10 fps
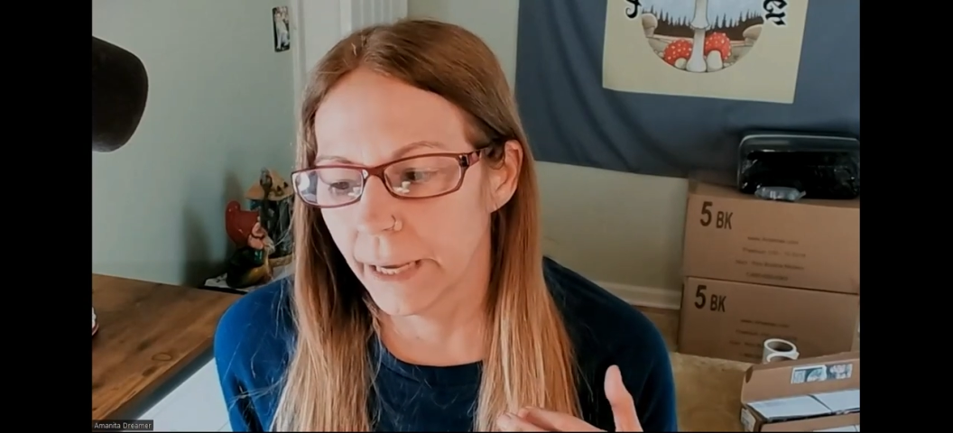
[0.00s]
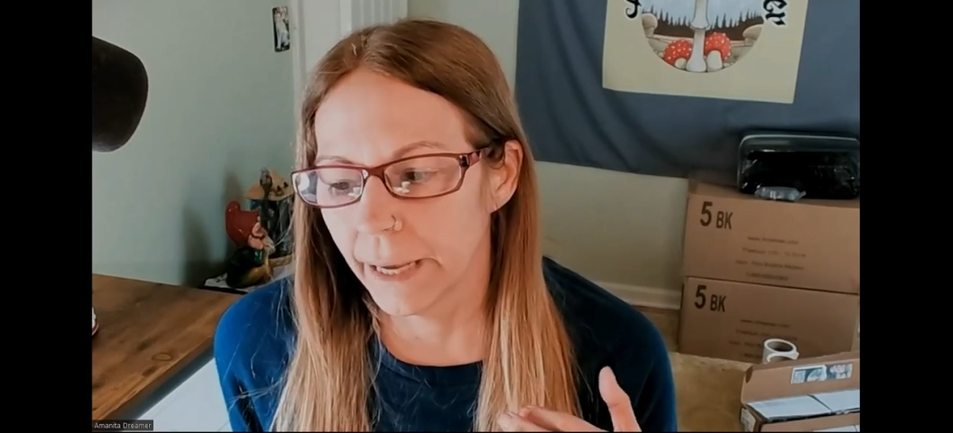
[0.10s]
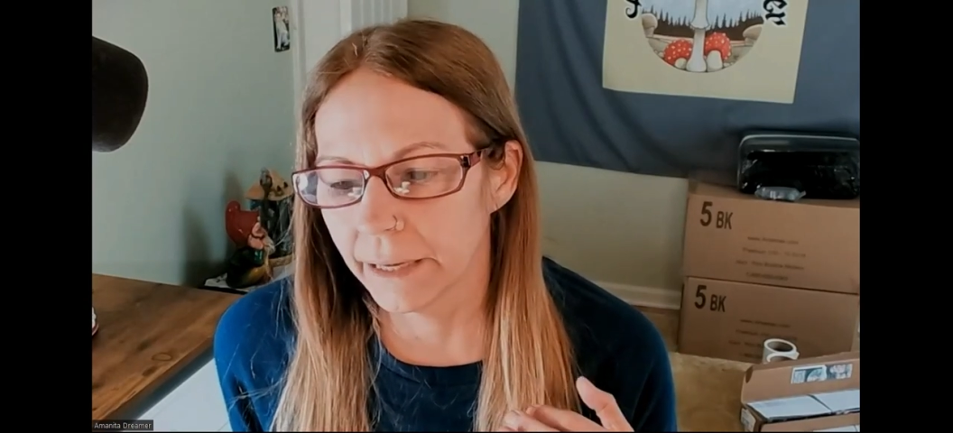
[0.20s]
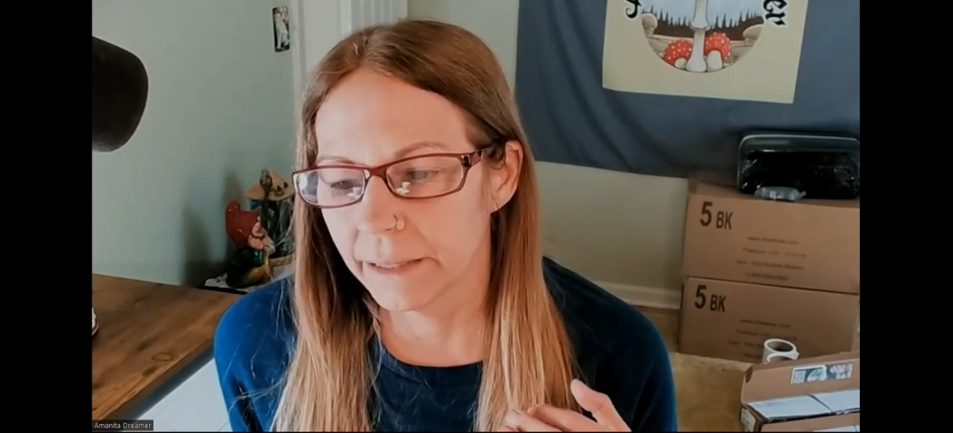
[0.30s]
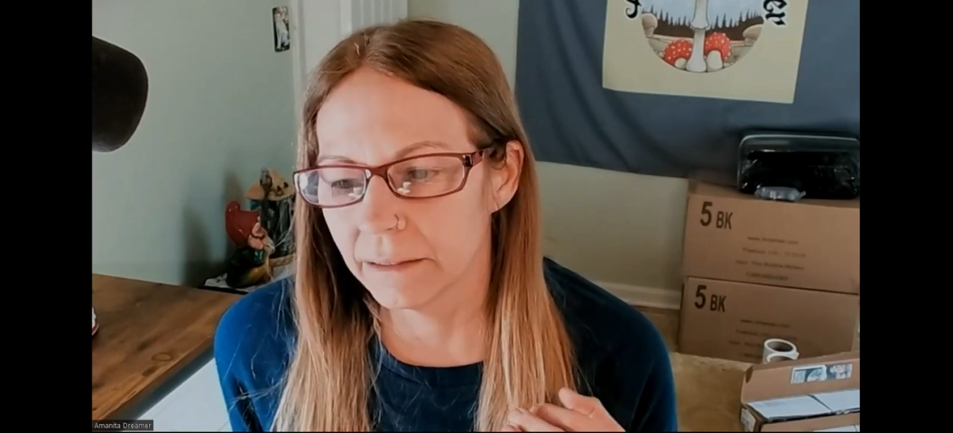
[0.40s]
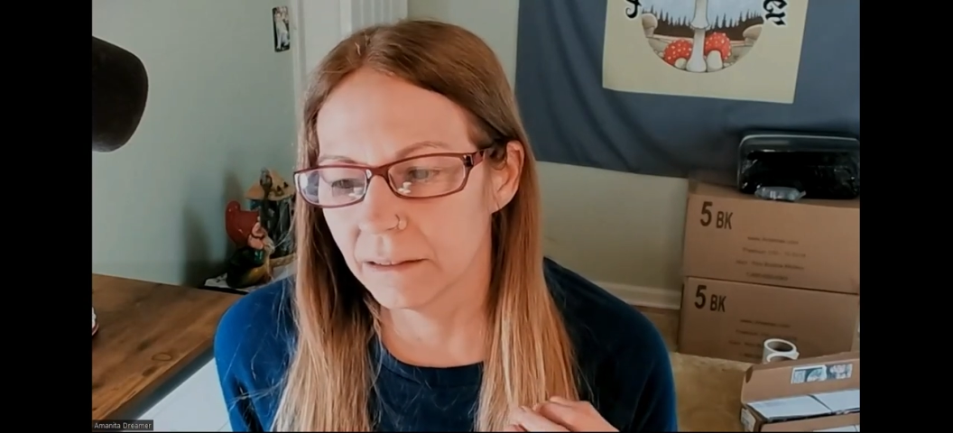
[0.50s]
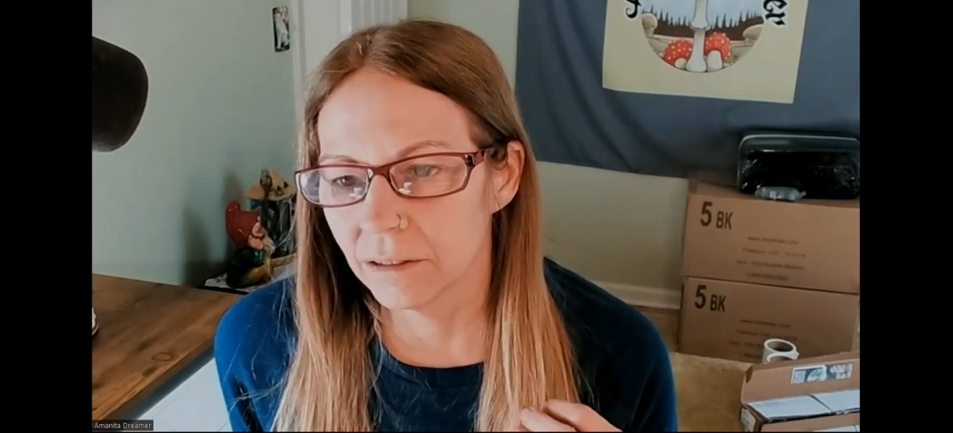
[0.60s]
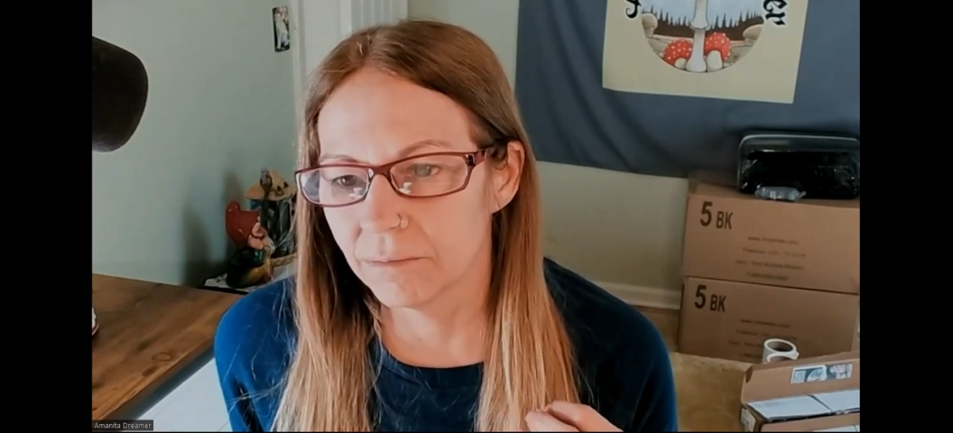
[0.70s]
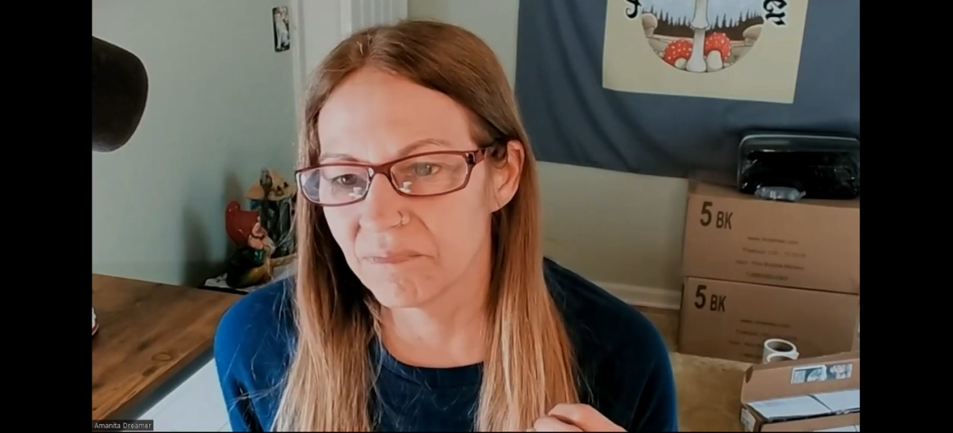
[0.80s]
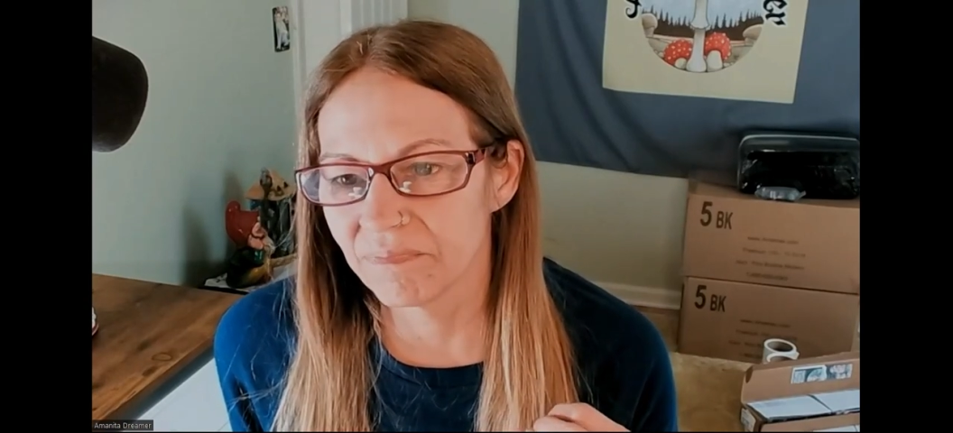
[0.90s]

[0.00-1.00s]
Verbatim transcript: and,